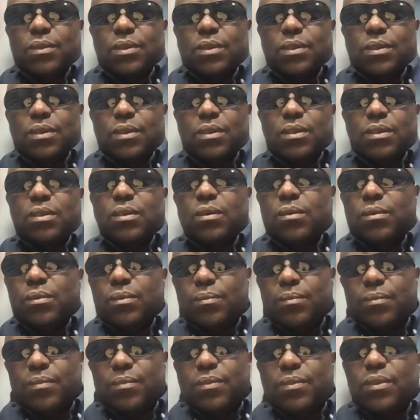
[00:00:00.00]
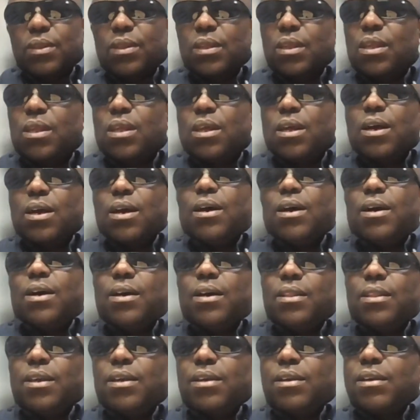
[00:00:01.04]
So I
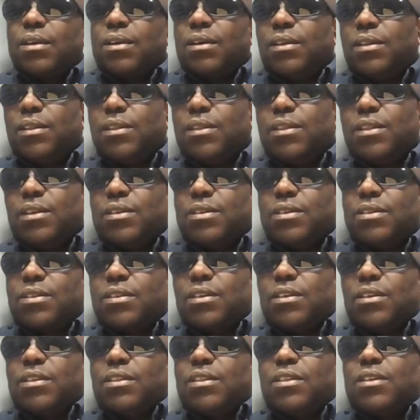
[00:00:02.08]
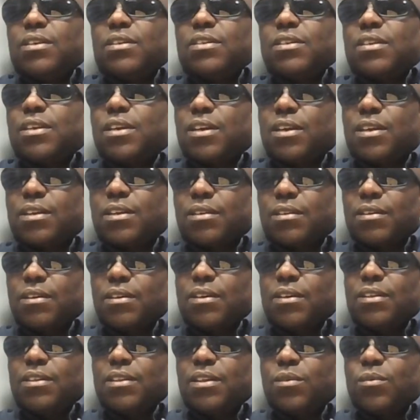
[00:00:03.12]
think this
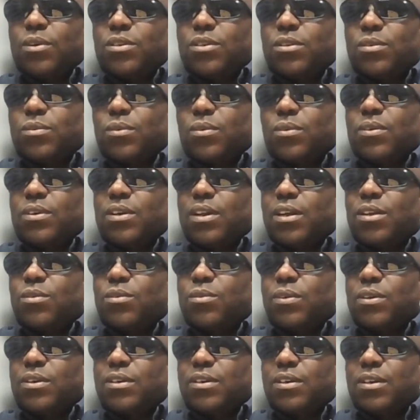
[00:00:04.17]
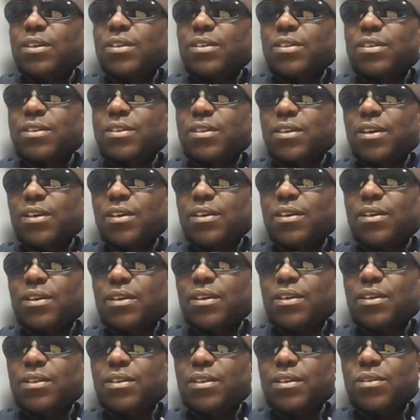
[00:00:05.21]
the question we would like to address
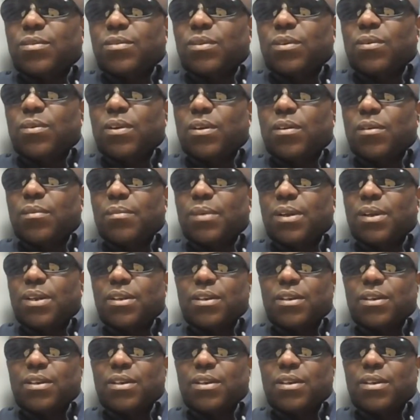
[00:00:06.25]
as we go along, but